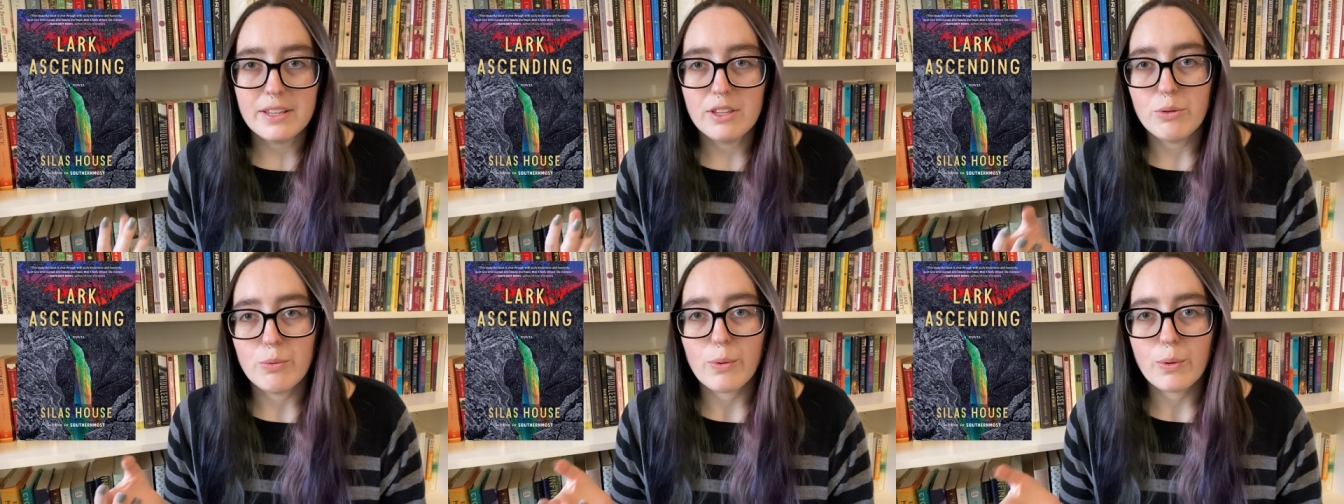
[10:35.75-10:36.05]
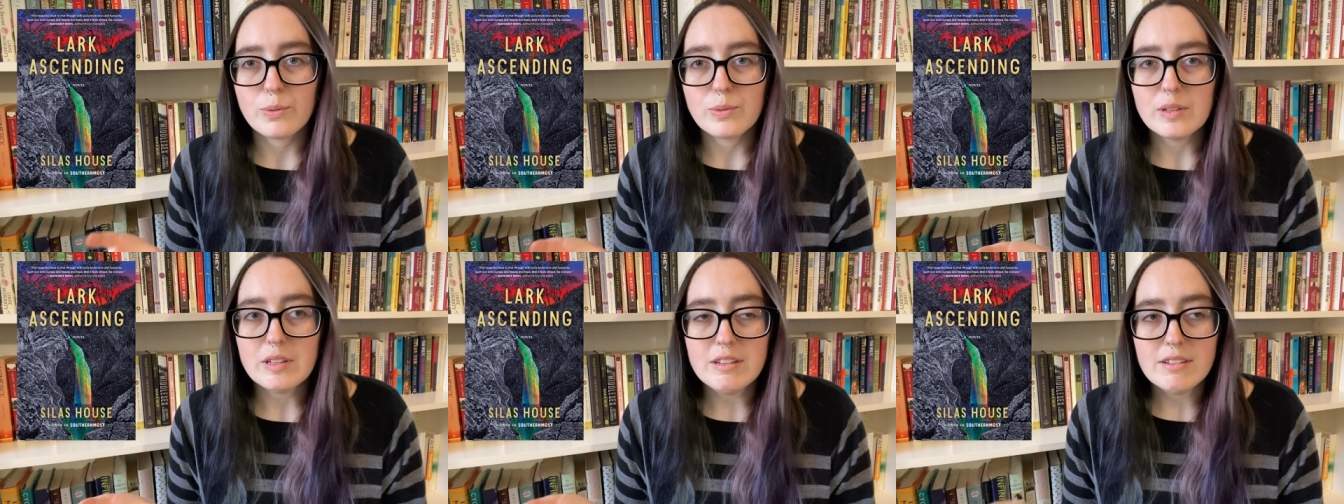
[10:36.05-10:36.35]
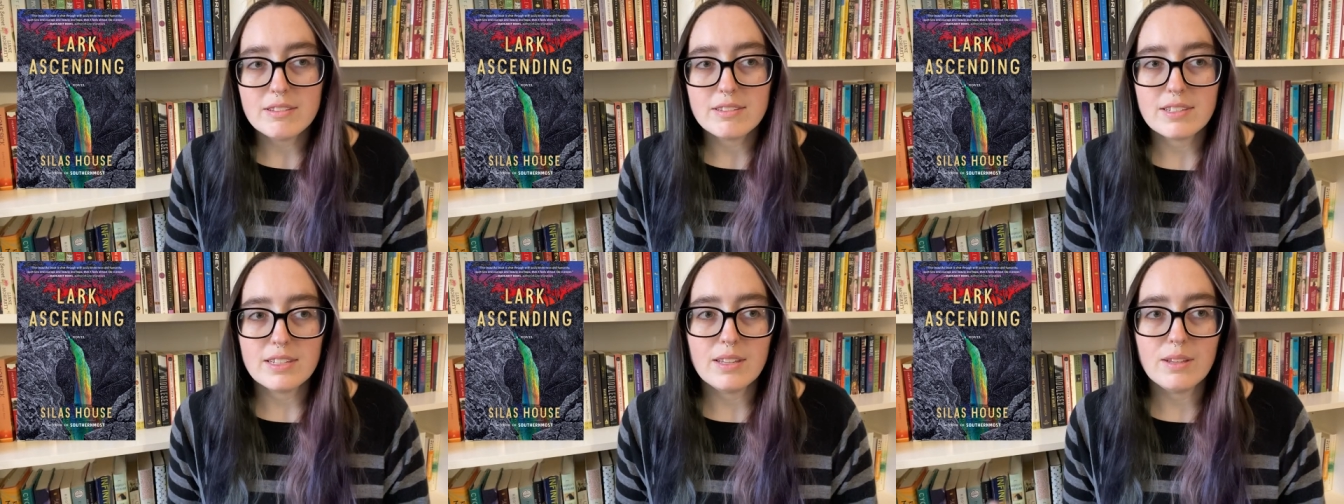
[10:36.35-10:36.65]
You only
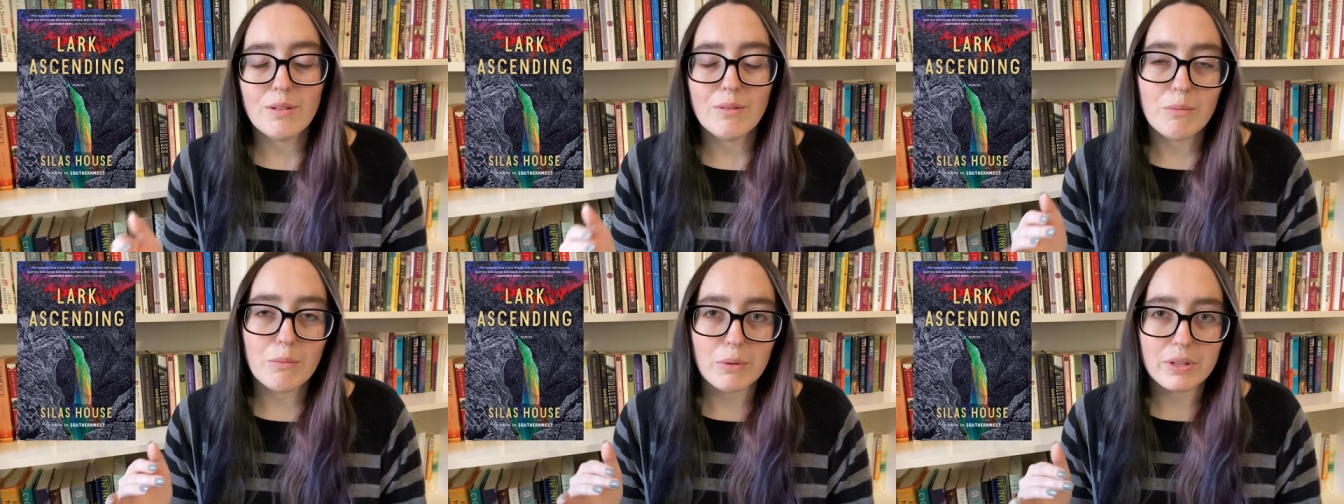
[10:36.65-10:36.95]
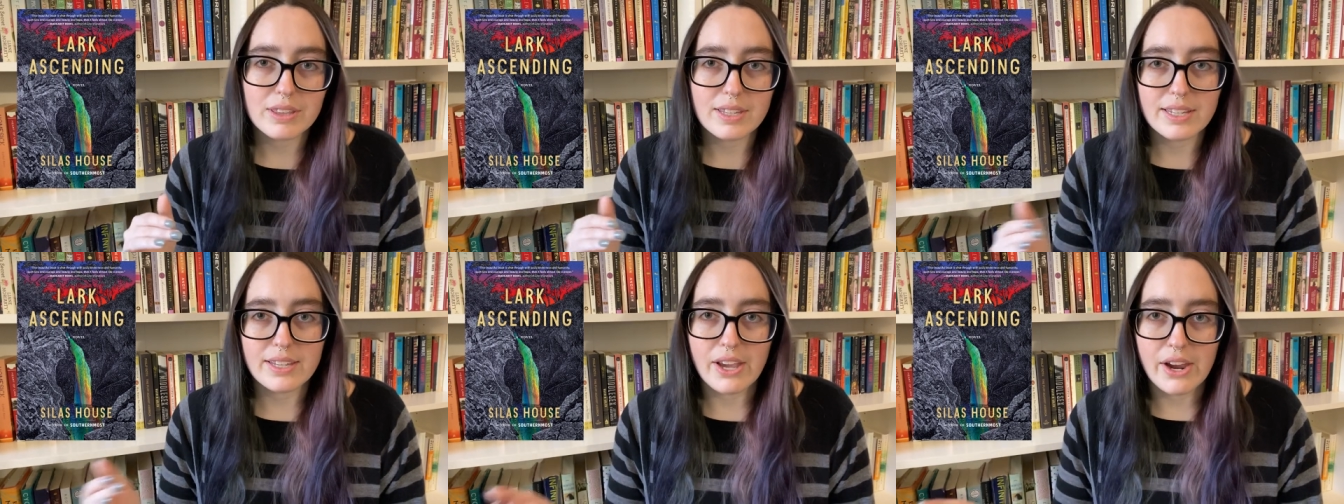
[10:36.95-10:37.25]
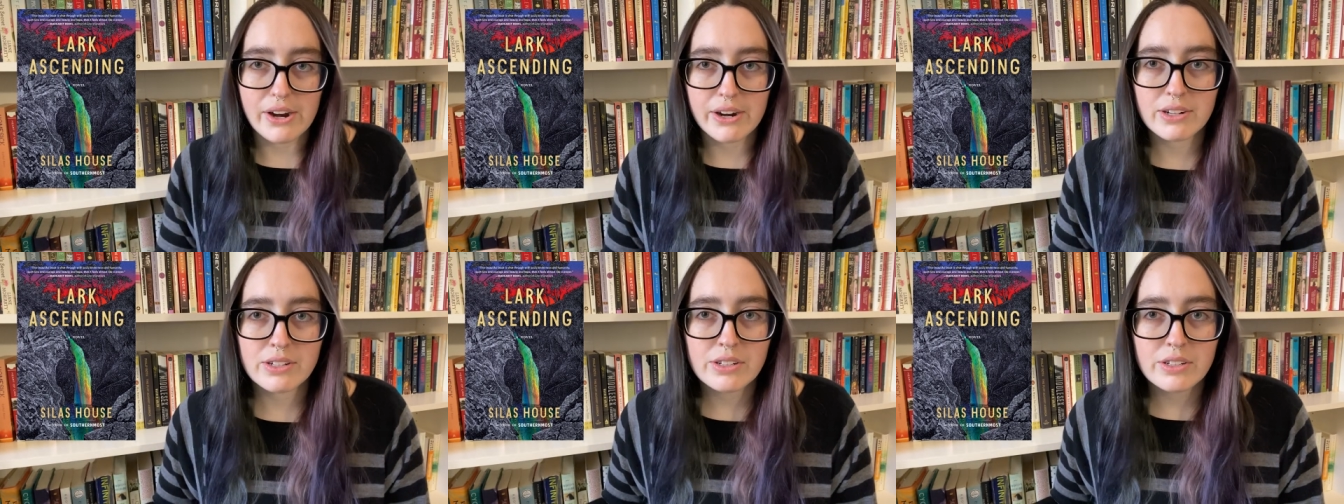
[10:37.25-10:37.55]
see what the
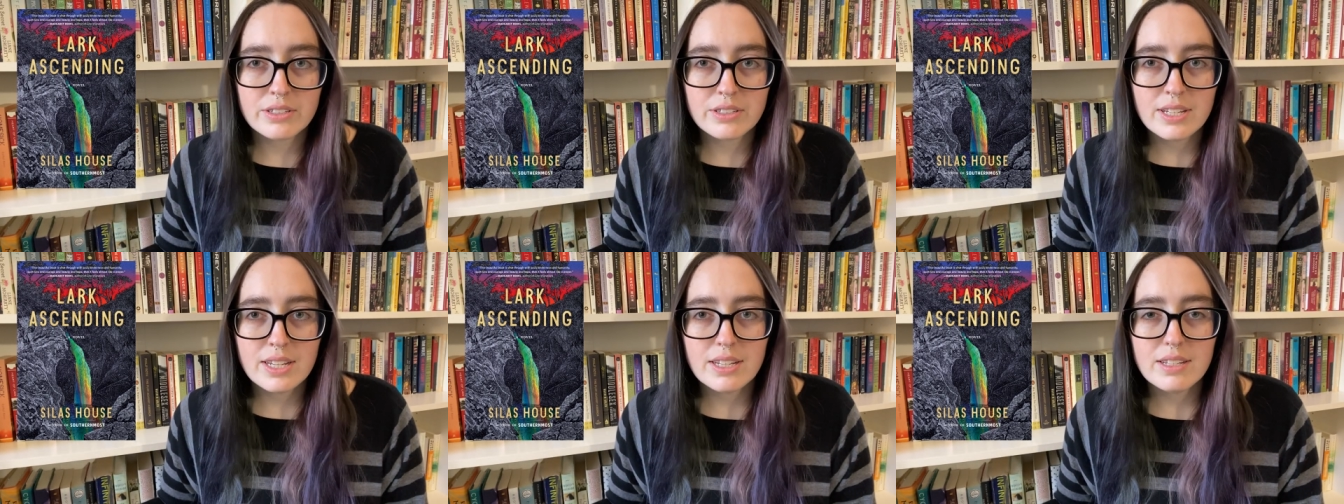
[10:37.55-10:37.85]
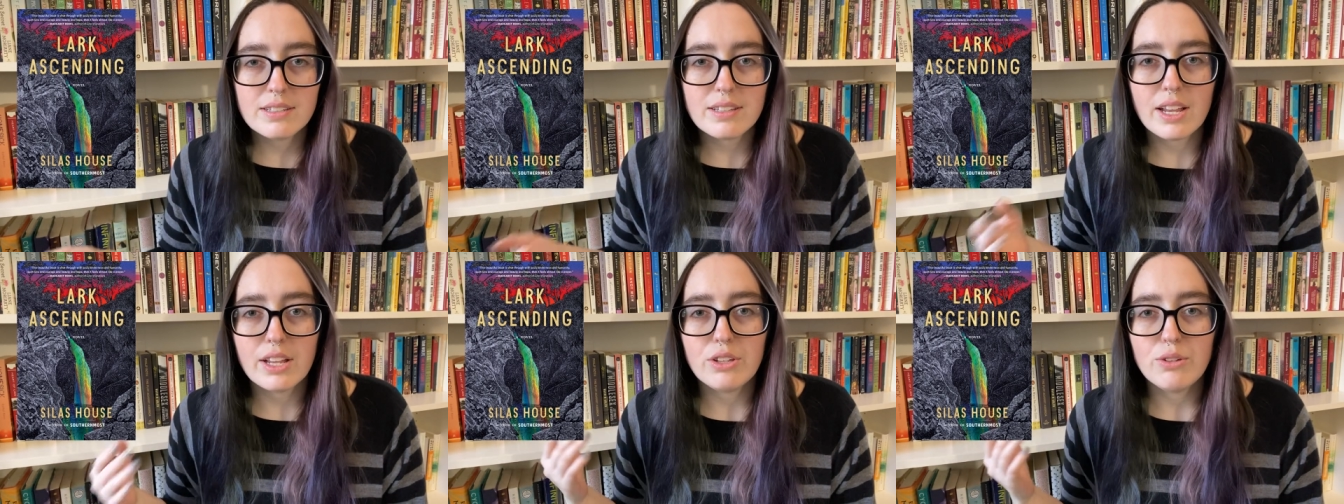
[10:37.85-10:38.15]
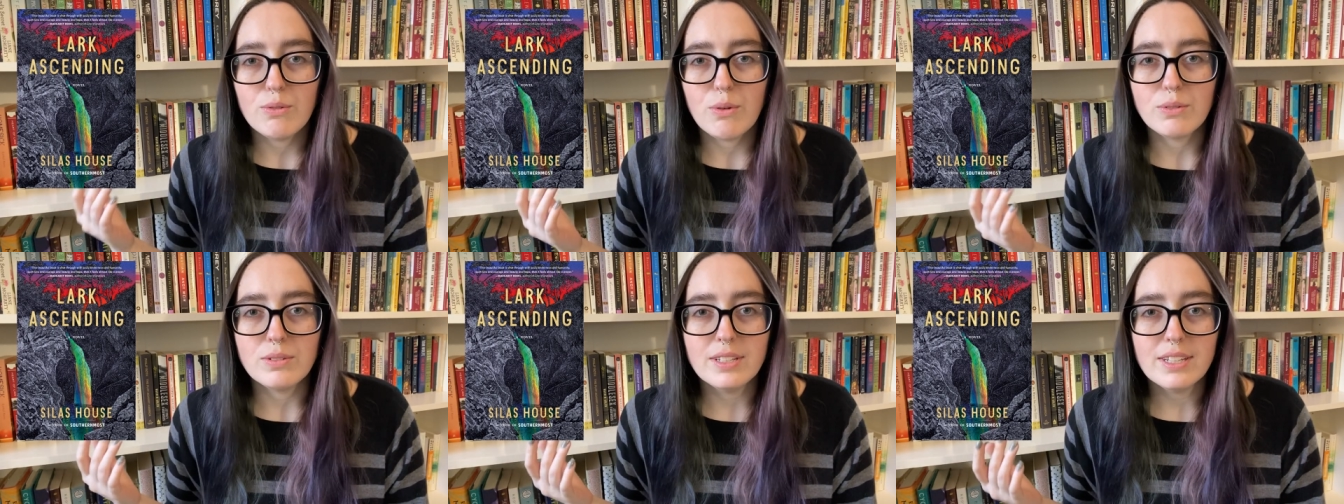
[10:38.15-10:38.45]
character sees and
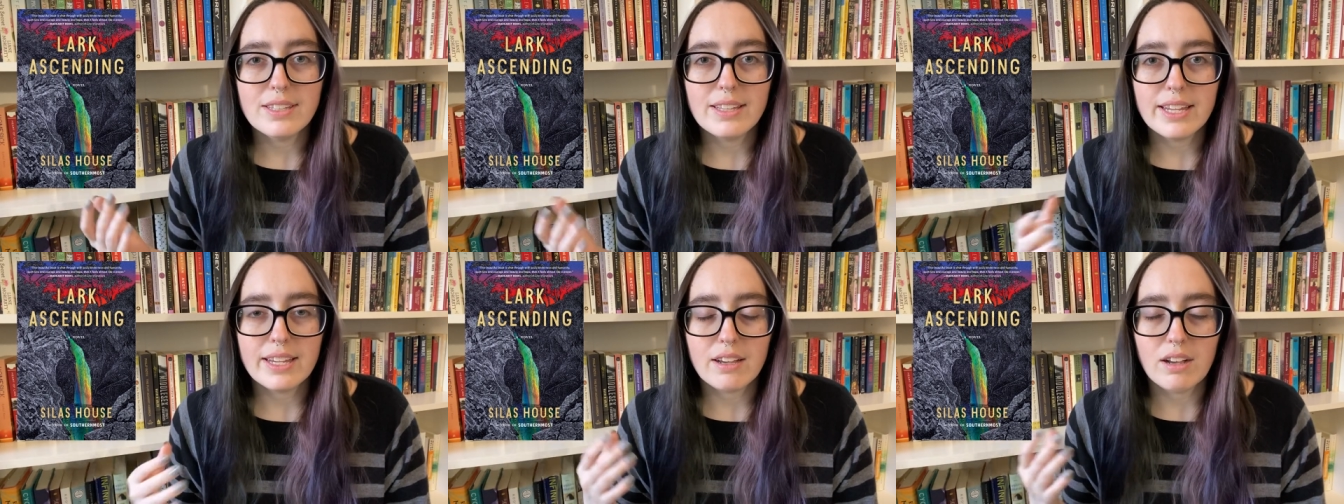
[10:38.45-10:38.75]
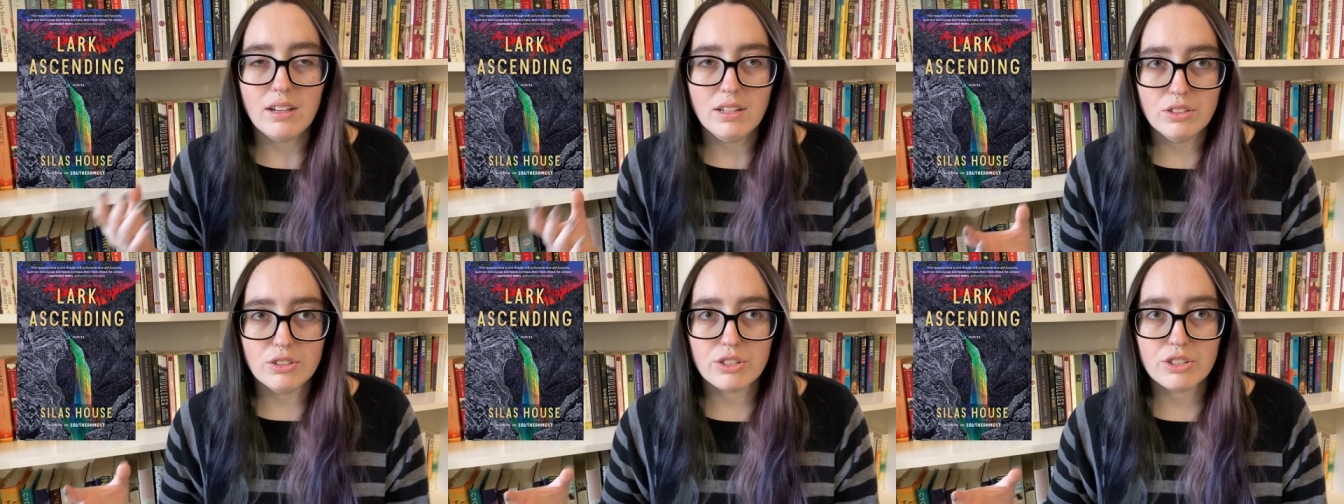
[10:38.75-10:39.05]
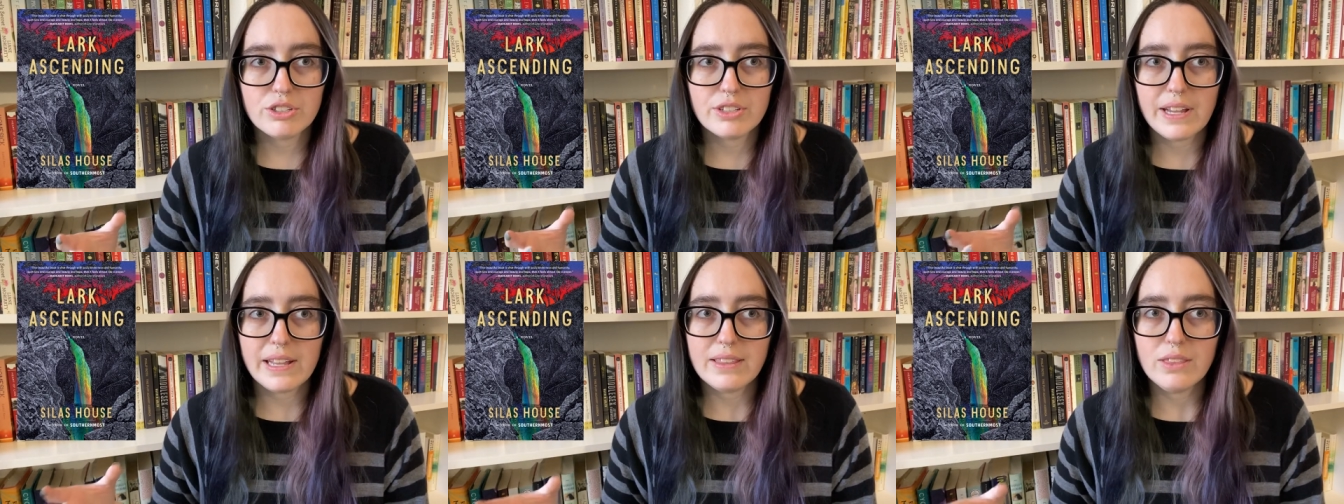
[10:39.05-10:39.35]
you only like
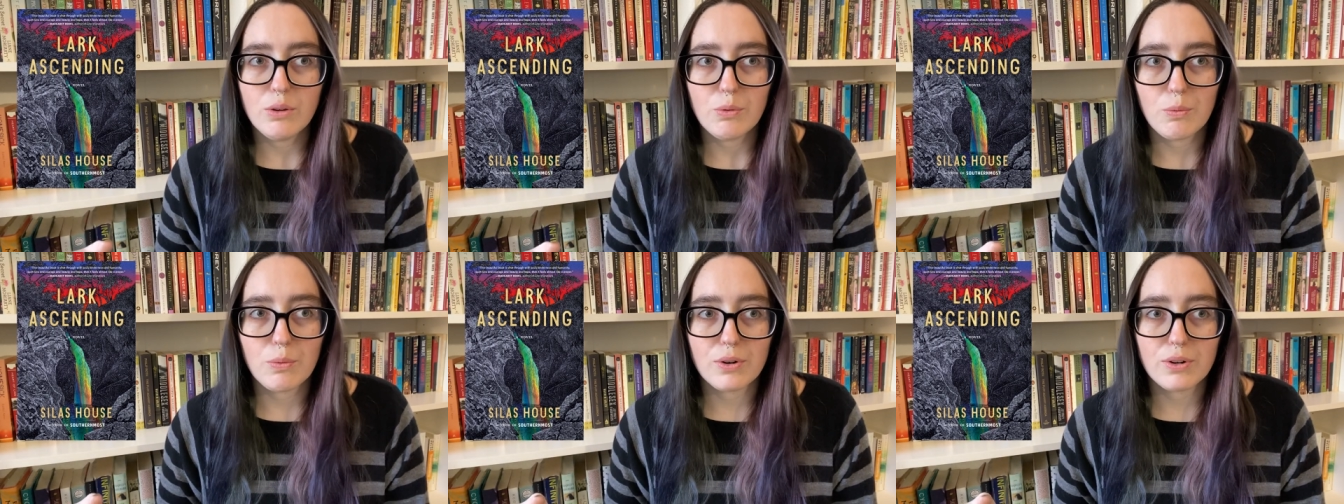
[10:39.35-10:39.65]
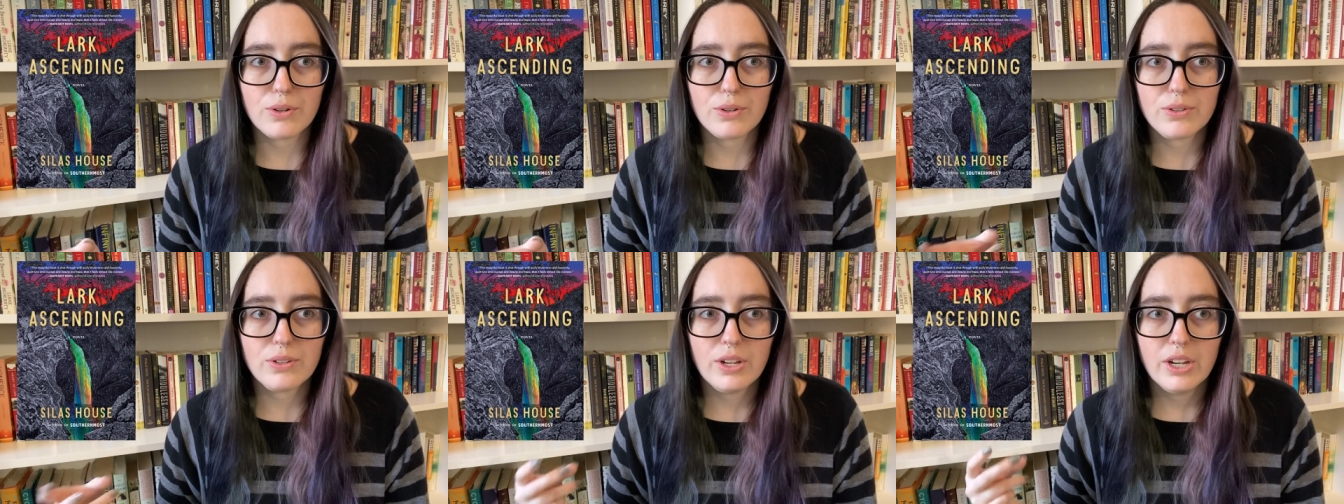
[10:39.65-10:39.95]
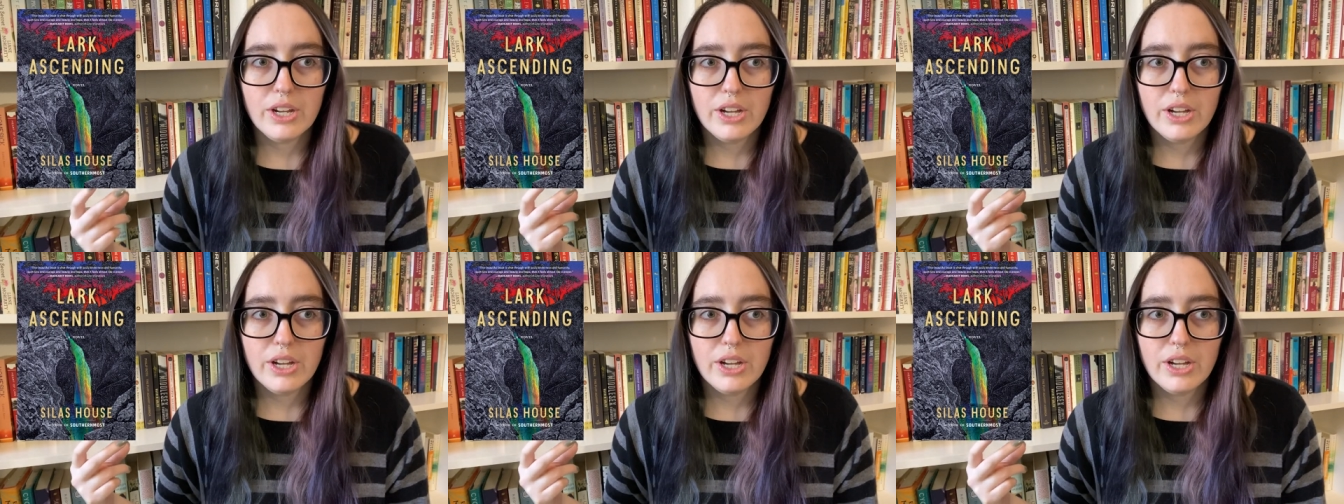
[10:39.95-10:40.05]
understand the world